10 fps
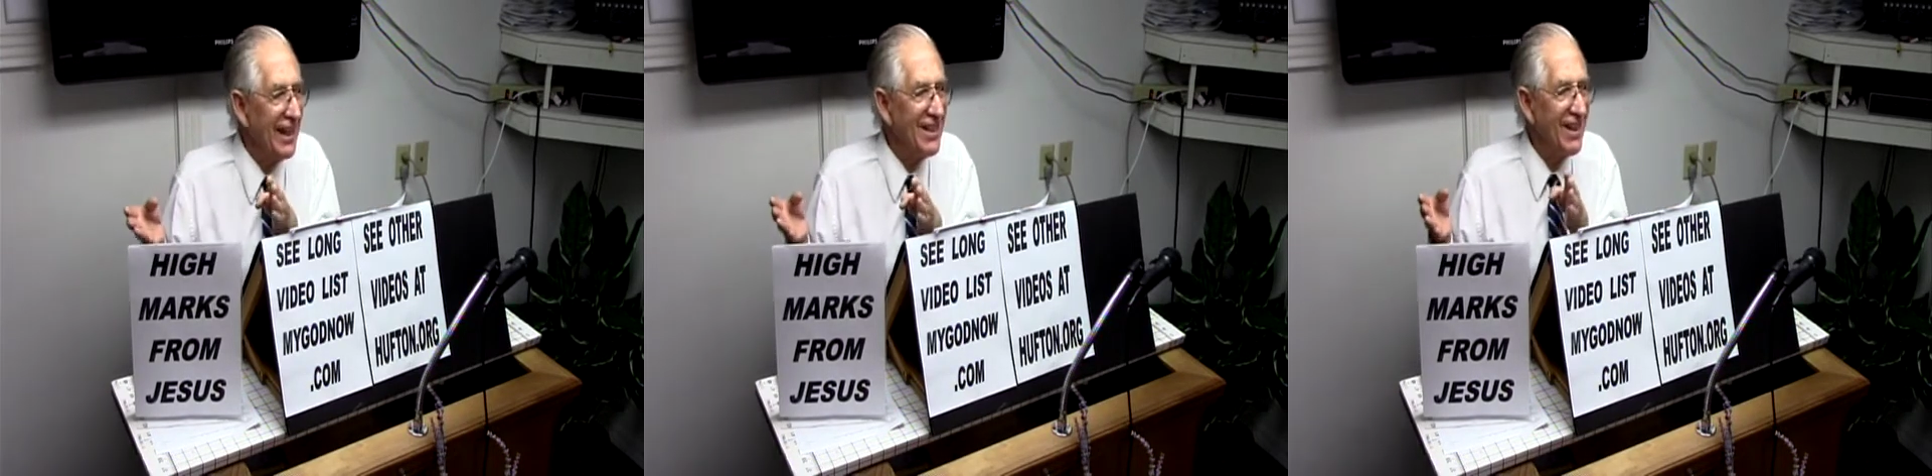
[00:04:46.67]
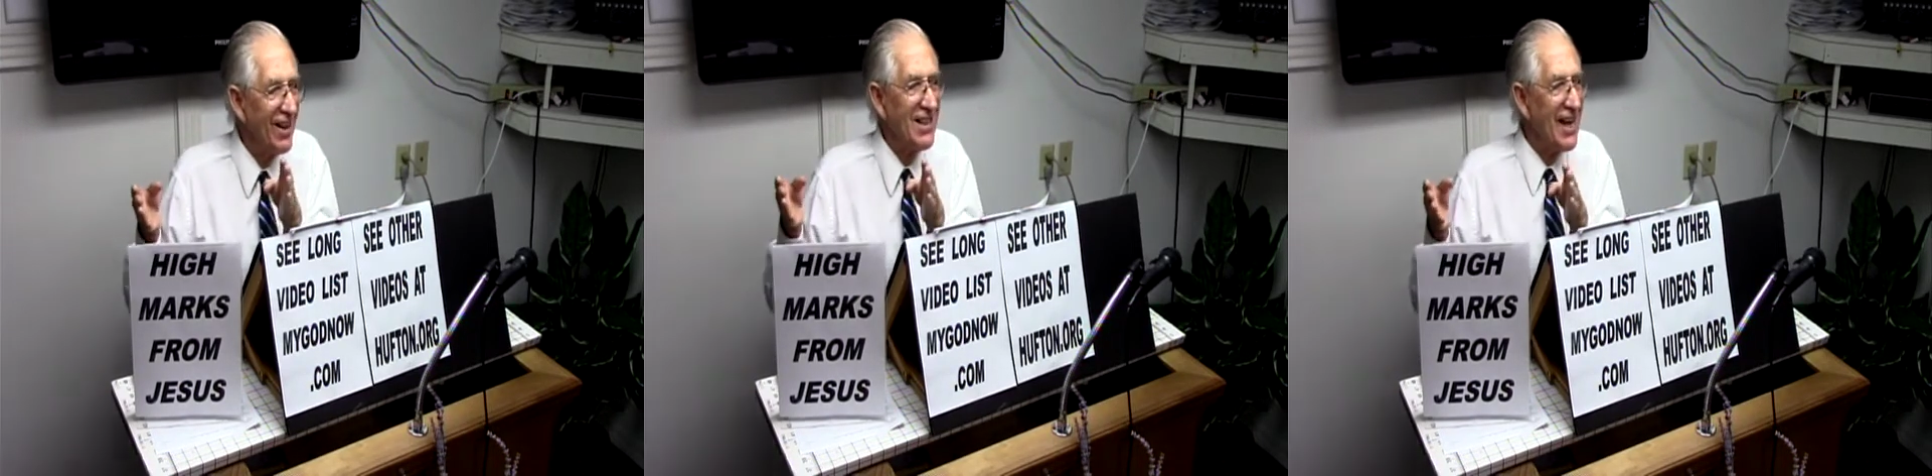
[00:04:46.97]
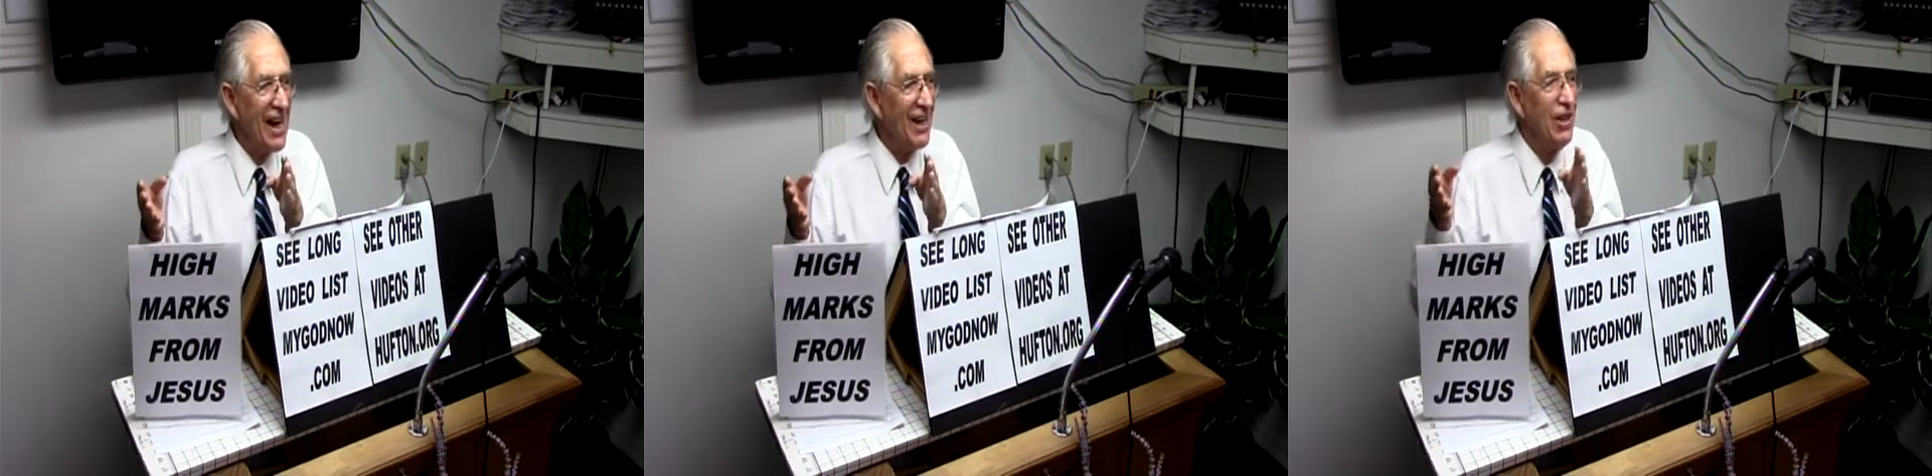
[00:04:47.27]
He's not
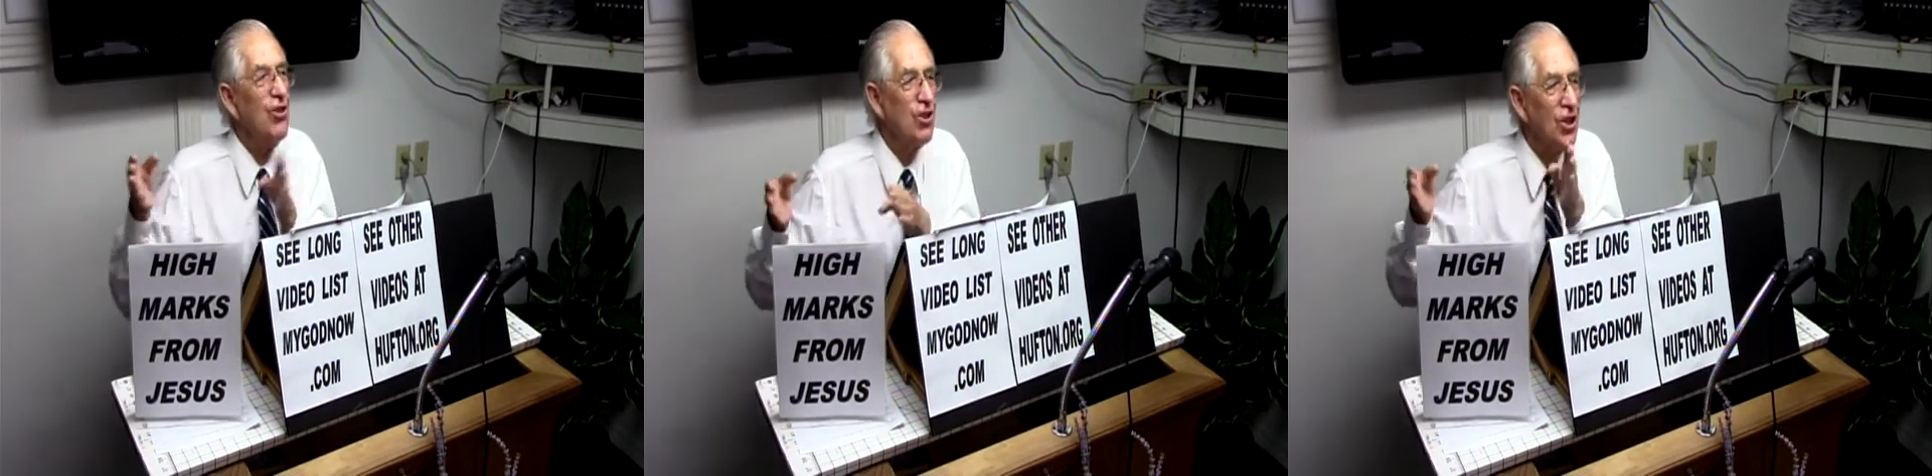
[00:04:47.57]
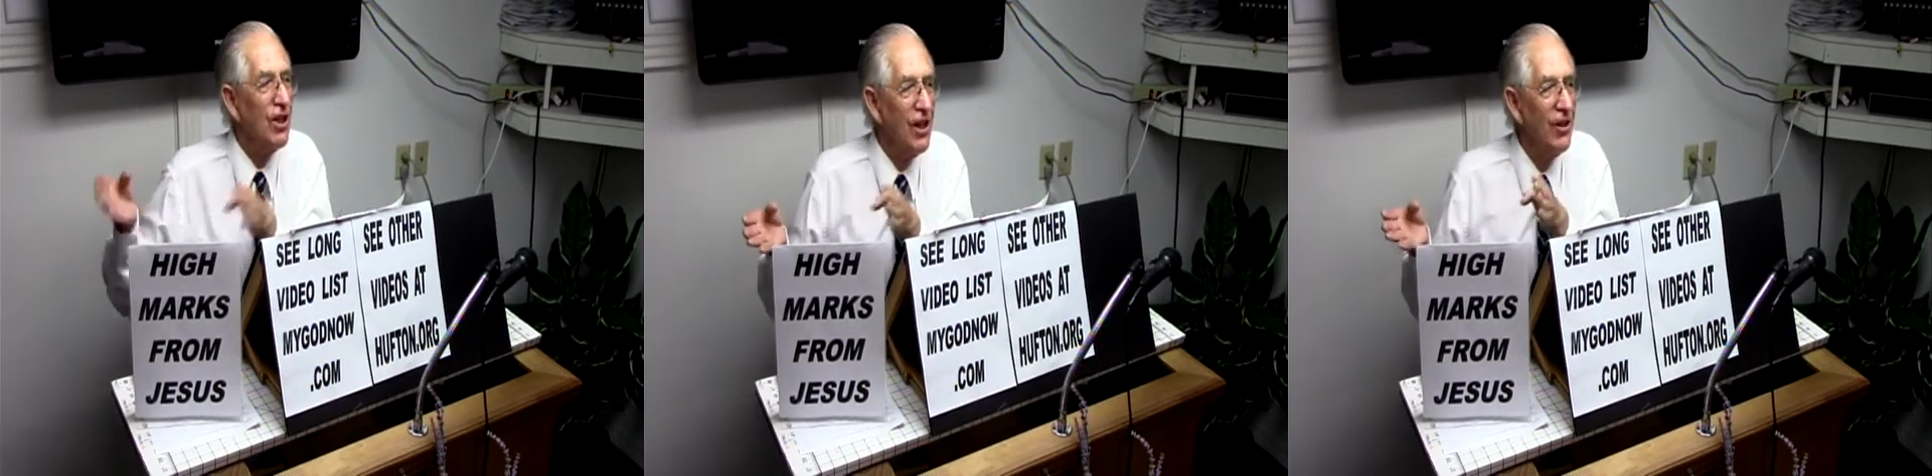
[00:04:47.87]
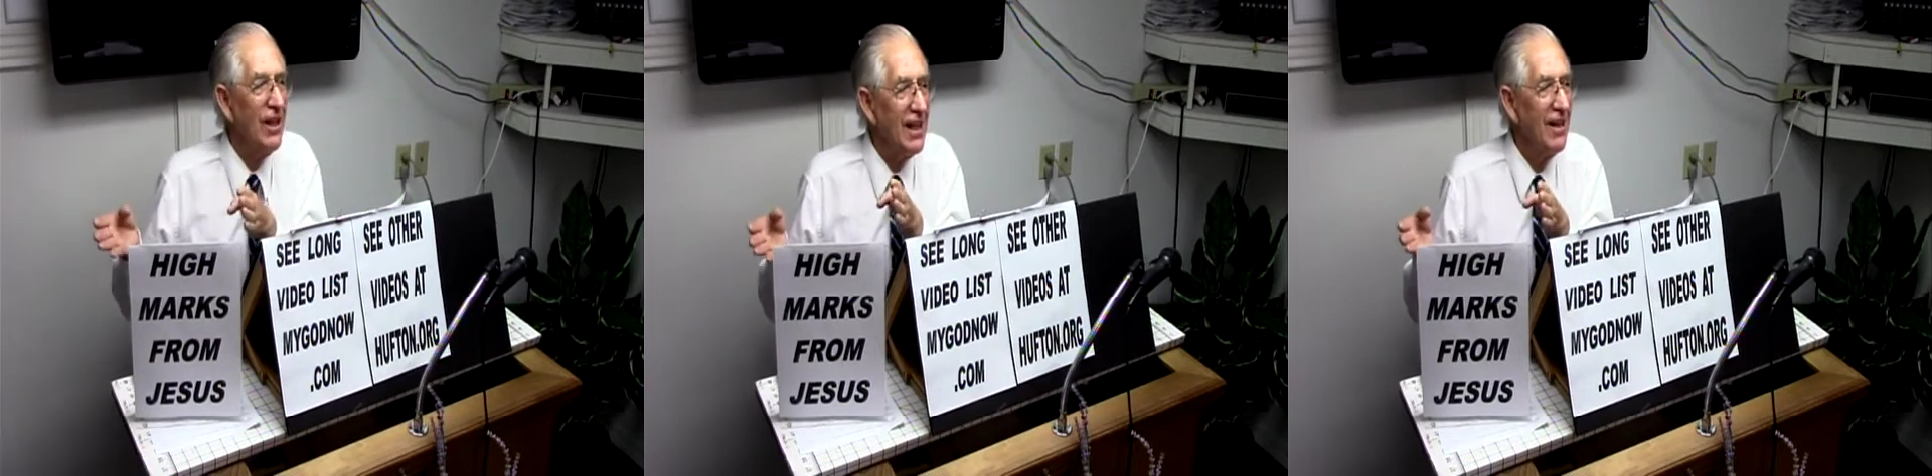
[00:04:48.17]
saying you should
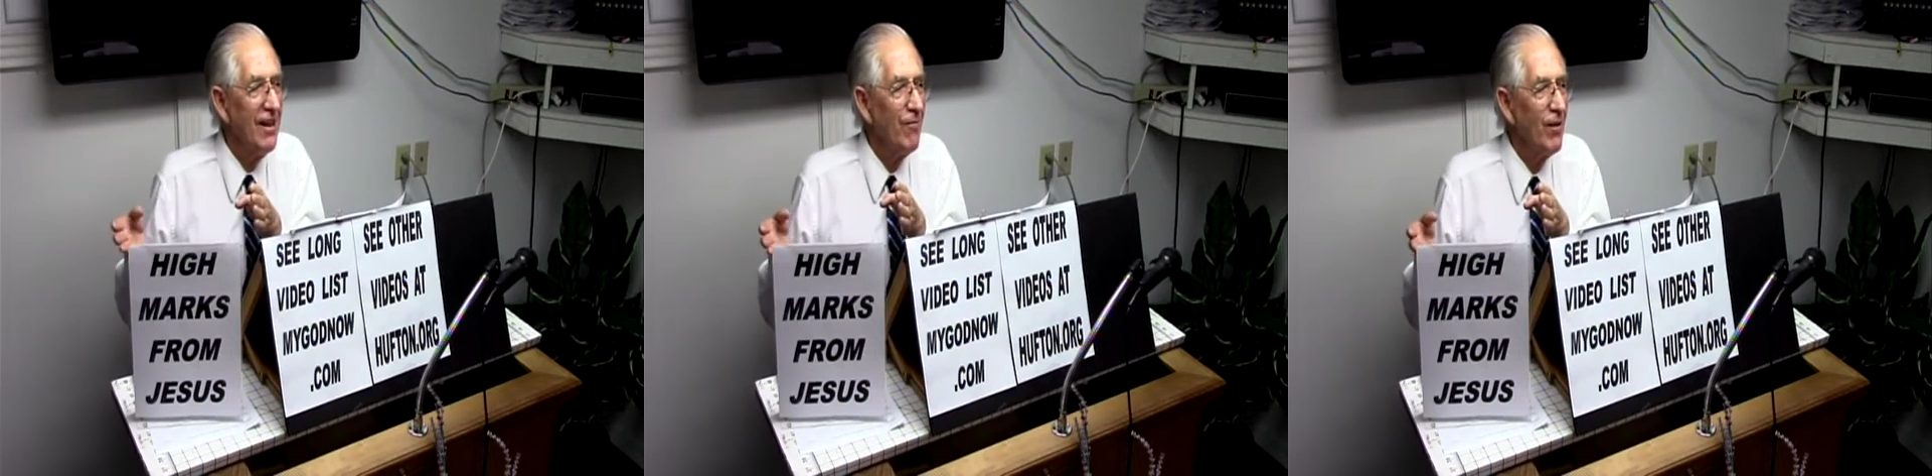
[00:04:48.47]
do it.